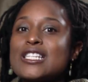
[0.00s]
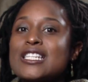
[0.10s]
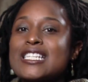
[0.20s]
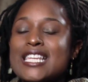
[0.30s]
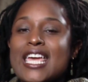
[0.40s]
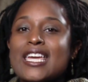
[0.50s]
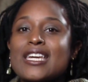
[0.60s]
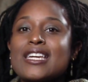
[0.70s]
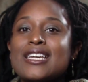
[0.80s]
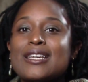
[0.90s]
to take
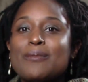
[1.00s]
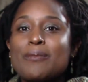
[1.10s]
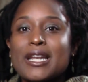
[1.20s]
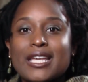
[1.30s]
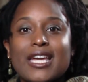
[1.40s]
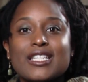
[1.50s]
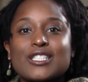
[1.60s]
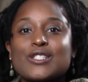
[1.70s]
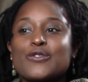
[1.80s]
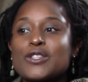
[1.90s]

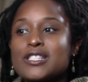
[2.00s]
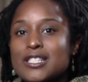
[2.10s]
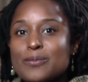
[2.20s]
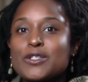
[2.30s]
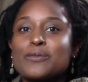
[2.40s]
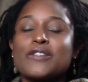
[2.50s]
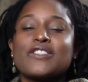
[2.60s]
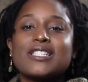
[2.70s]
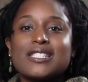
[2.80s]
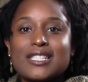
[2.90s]
medications for the symptoms of
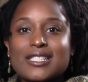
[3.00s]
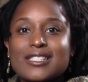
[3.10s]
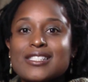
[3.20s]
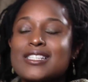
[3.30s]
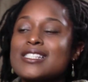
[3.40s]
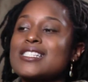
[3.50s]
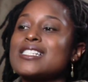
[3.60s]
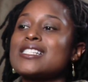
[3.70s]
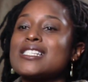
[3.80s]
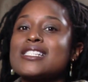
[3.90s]
the diseases, because the
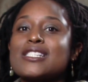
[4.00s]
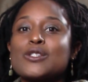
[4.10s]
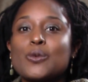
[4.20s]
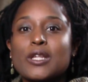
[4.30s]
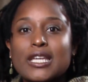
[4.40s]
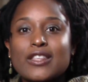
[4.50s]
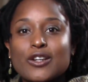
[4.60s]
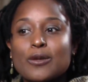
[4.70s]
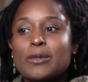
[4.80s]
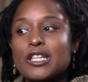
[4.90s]
diseases will
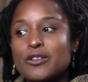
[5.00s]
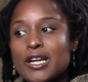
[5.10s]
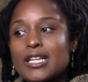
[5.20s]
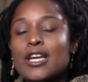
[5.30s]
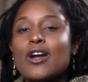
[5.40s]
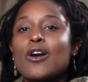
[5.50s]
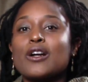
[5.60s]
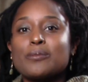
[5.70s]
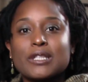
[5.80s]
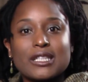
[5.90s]
either ameliorate or
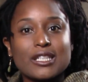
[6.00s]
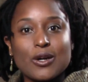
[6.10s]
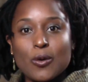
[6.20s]
completely go